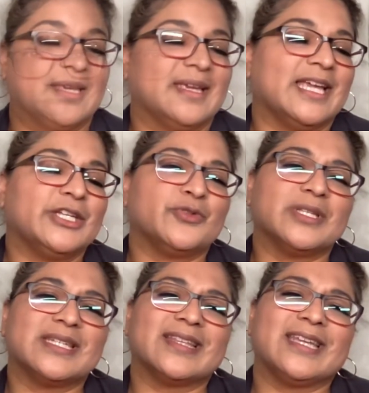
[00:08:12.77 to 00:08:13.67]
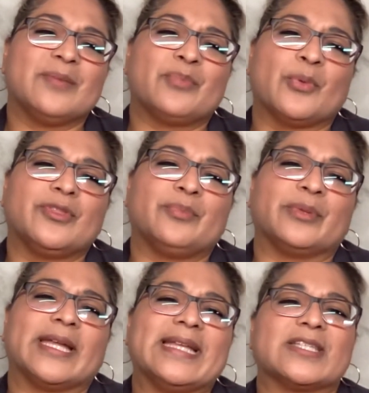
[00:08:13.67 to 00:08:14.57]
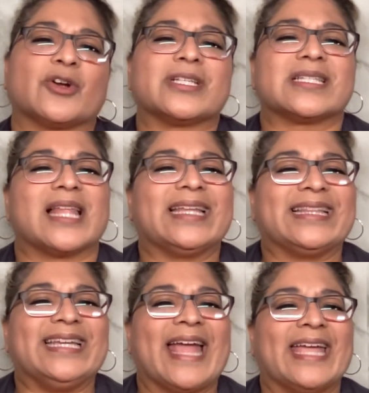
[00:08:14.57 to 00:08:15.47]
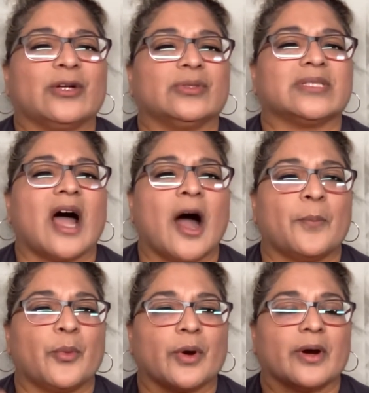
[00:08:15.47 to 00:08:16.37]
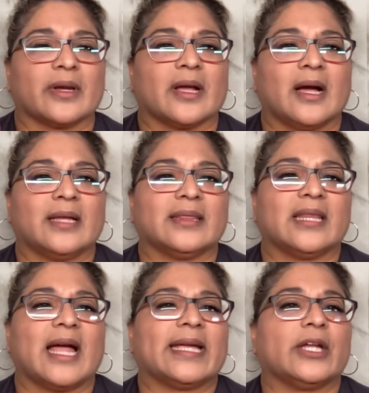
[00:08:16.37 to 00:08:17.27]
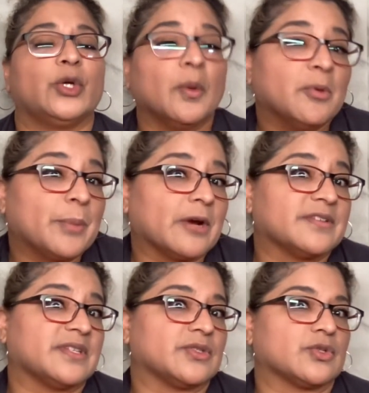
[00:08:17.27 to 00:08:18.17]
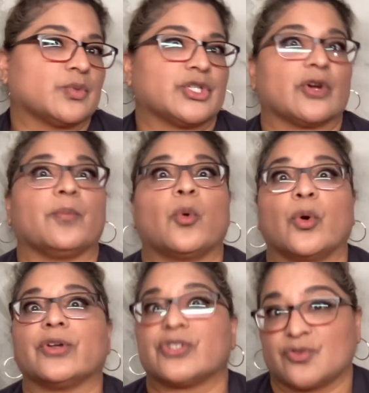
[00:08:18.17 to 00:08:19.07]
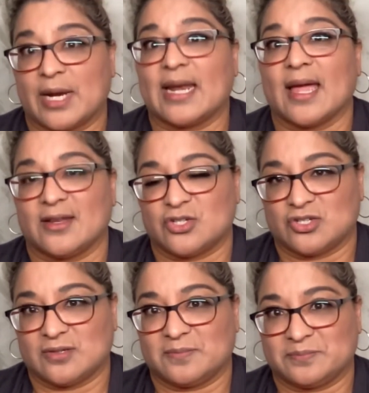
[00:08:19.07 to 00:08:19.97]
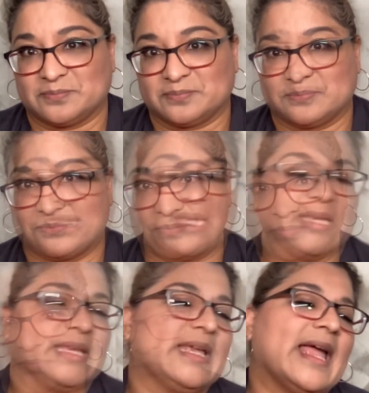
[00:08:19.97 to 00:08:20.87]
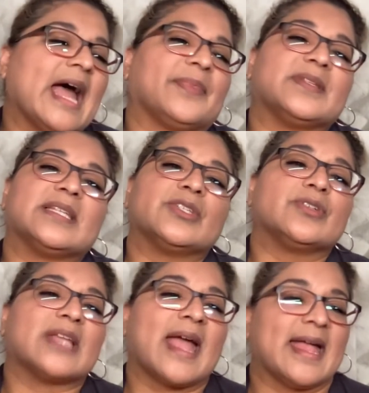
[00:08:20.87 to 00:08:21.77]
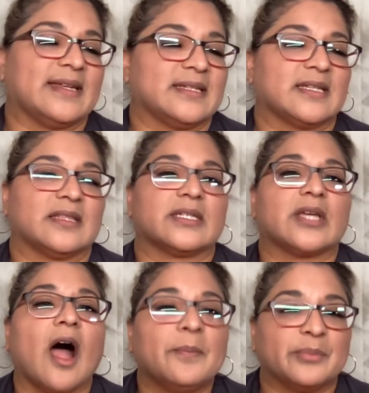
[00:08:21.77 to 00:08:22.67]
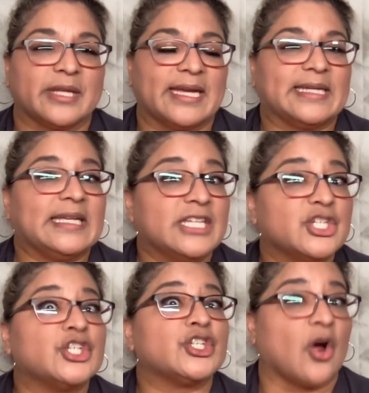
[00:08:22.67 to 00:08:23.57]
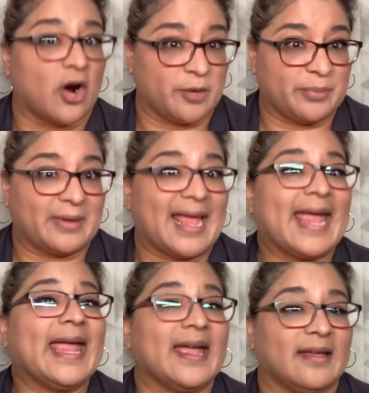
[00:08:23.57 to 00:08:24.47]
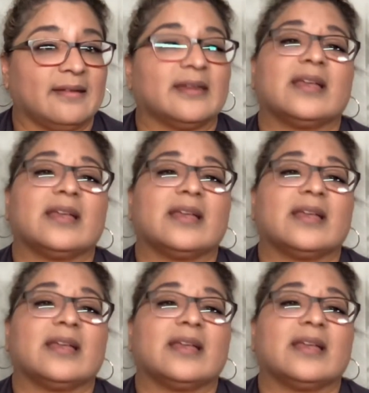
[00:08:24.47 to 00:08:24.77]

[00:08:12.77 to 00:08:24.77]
Interestingly, both the blades are slightly angled upward, unlike a normal pair of scissors, which are more straight edge. At the scissors end, the top blade is sharp and